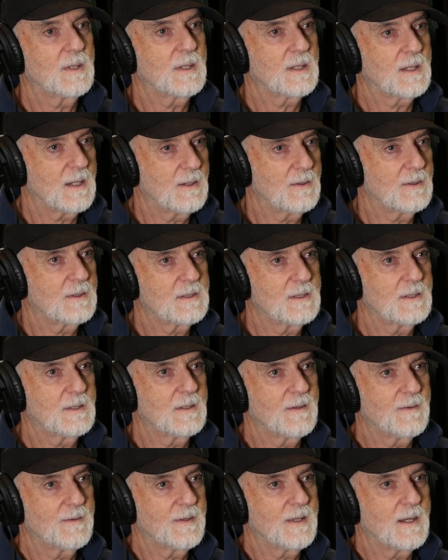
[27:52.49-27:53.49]
I guarantee
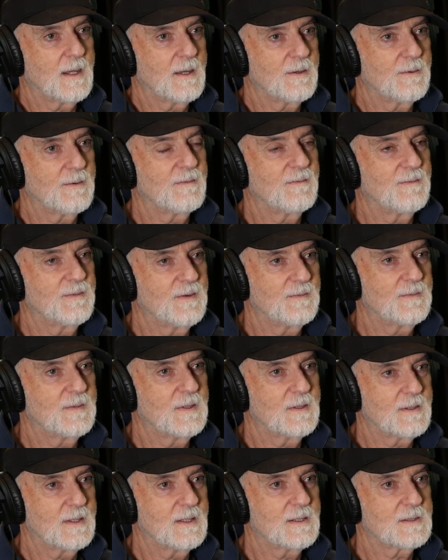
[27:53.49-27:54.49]
you that
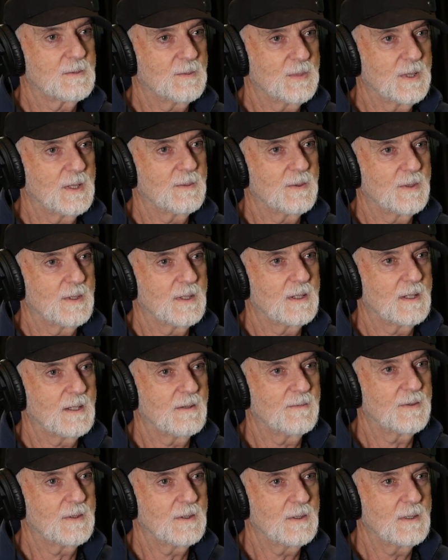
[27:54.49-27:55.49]
150,000 people that
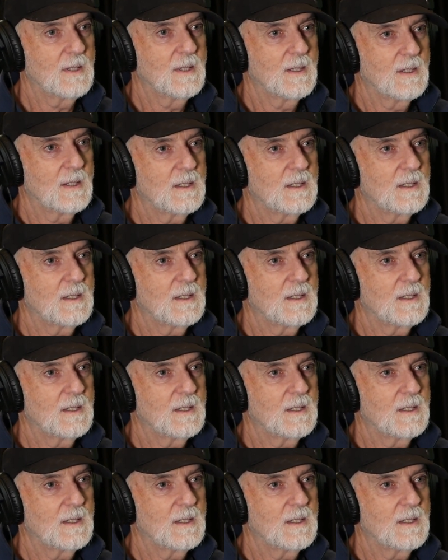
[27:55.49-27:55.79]
love you,